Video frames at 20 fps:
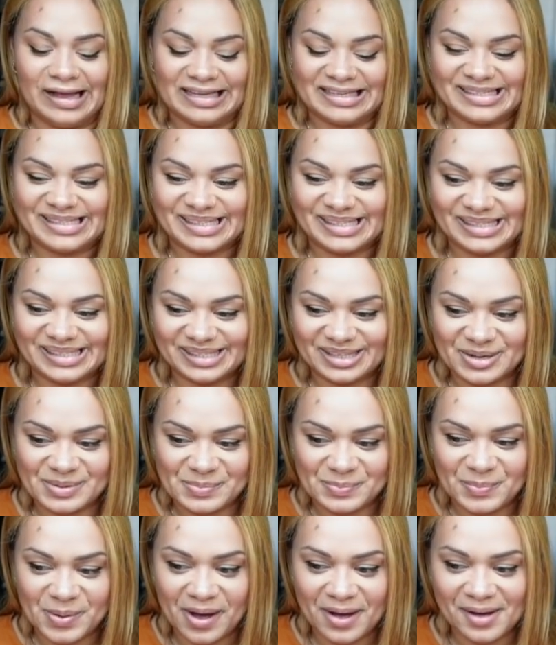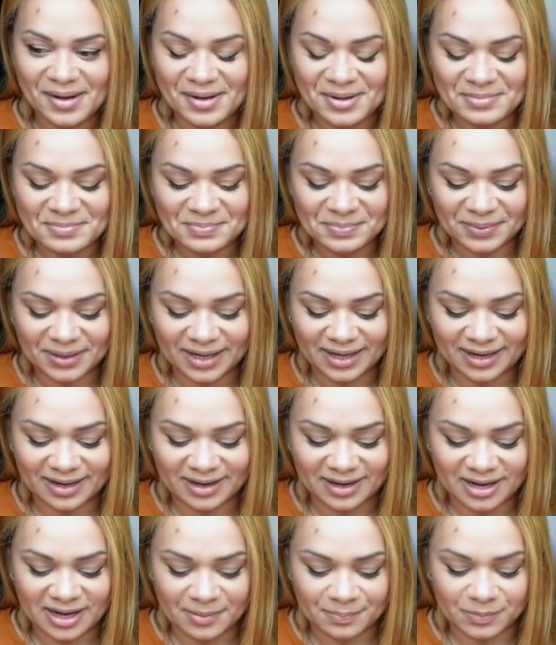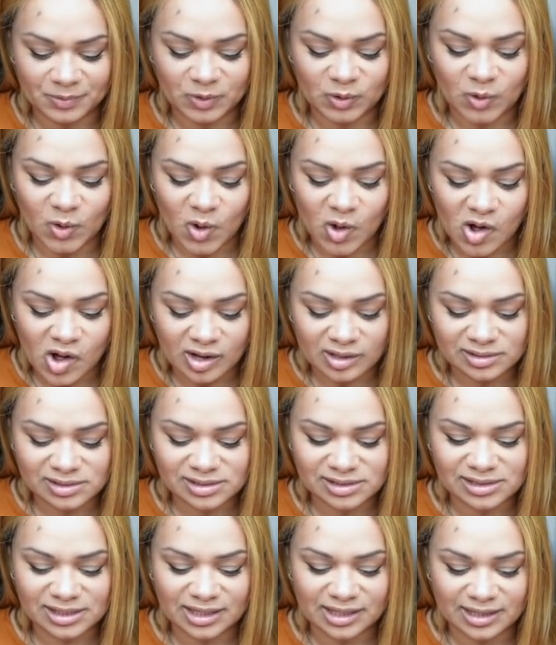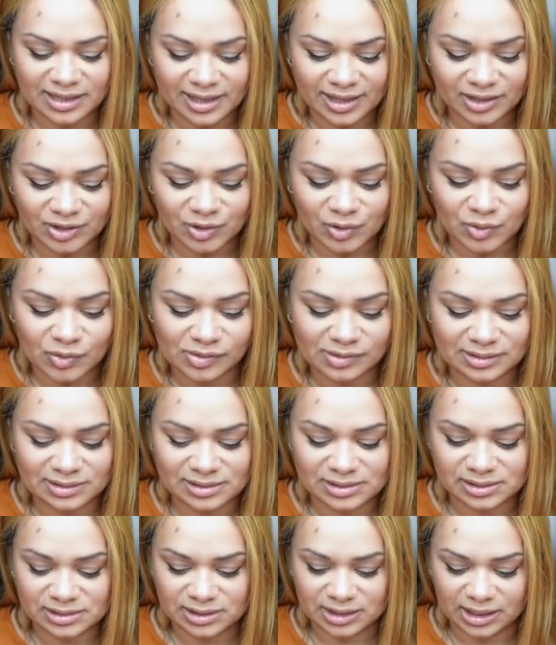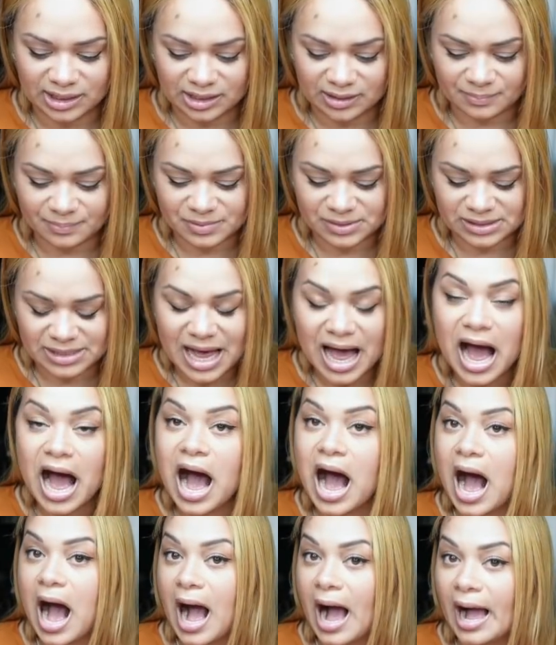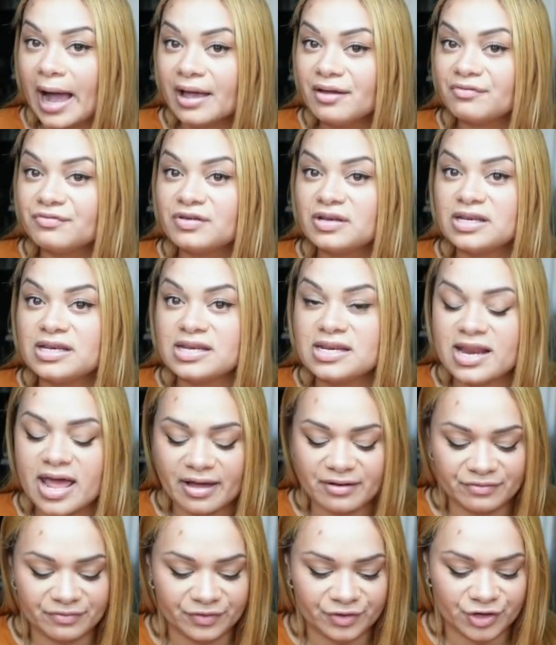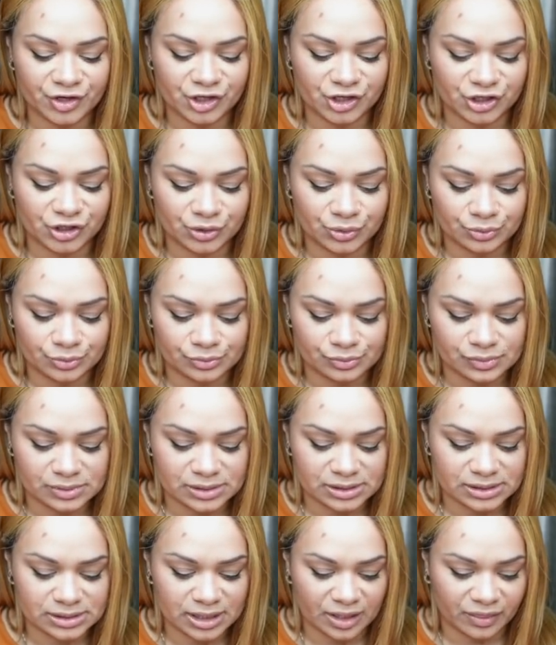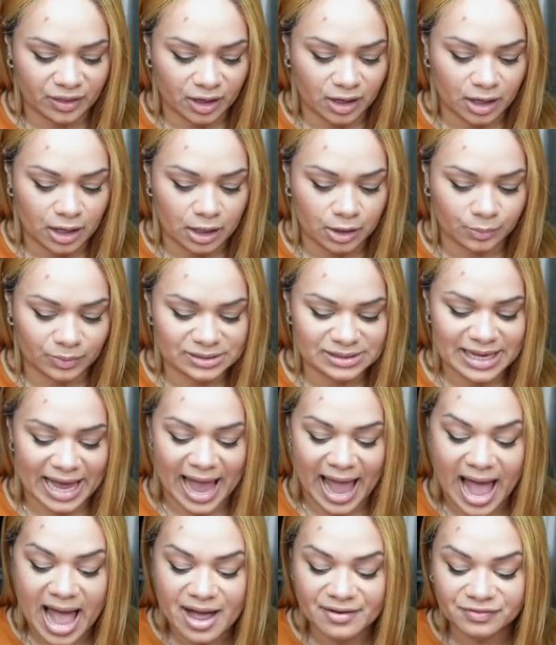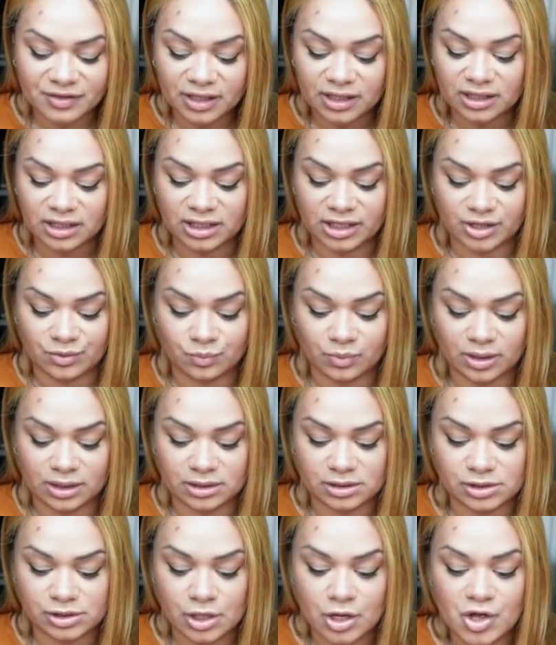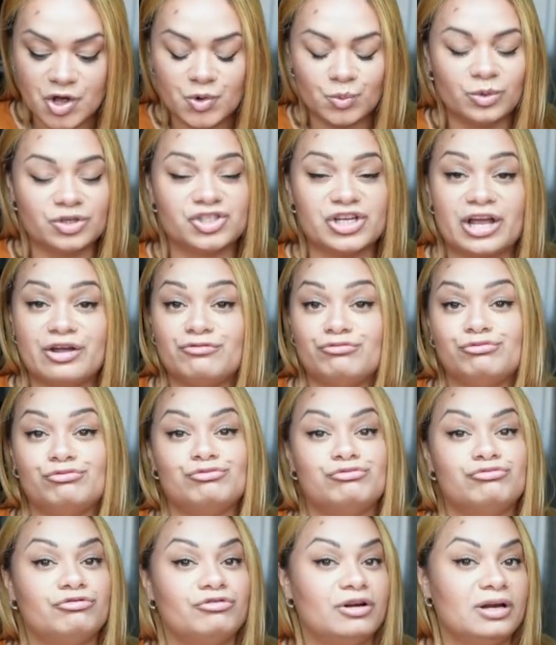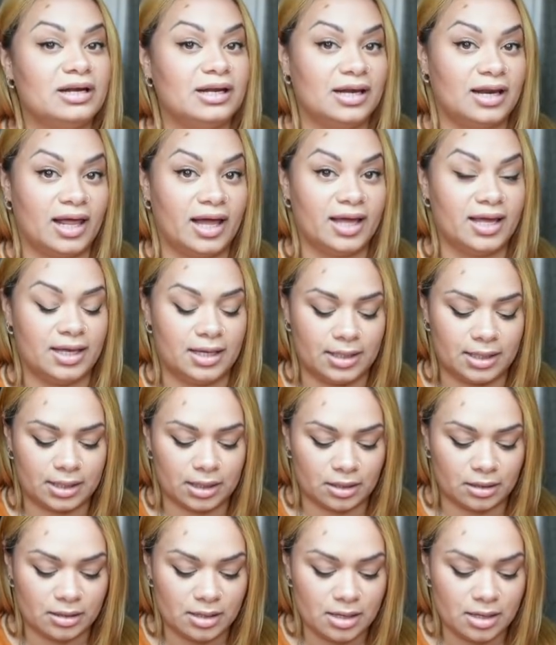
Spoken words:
Some pump up long stiletto tips. I've never used the color ones. I have the clear ones, which I really like.